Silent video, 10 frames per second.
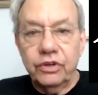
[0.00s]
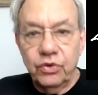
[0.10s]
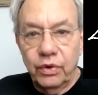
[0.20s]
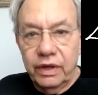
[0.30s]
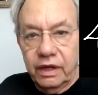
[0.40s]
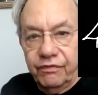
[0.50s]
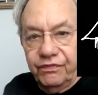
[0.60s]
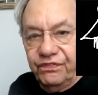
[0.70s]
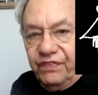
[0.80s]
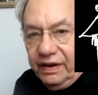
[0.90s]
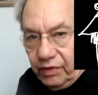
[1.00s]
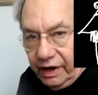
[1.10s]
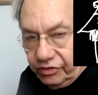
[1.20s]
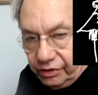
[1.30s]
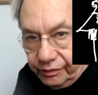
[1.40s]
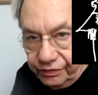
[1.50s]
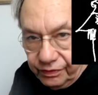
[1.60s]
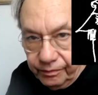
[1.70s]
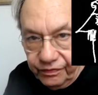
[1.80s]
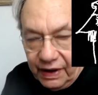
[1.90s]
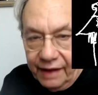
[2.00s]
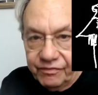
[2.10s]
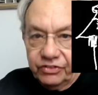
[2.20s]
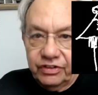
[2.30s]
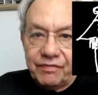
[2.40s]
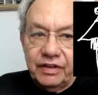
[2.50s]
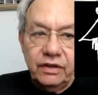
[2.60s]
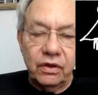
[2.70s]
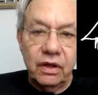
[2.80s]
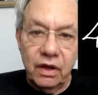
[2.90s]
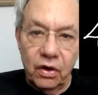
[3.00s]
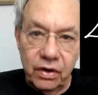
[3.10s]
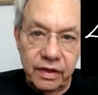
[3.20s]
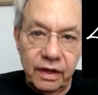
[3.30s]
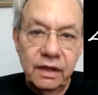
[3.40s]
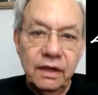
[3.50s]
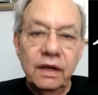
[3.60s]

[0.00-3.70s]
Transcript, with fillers: we're doing a fundraiser from 5 to 7. You can go to the